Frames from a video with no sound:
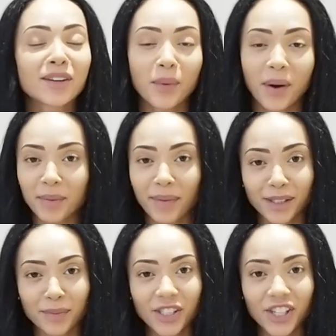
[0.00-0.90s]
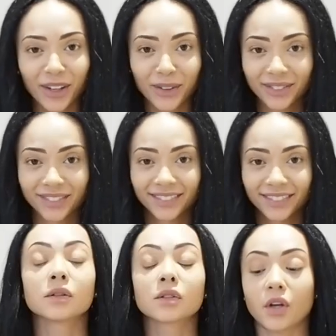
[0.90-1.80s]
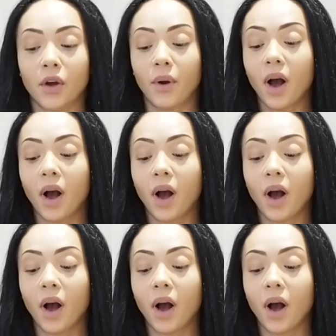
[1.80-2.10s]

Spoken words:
welcome back to my channel. So,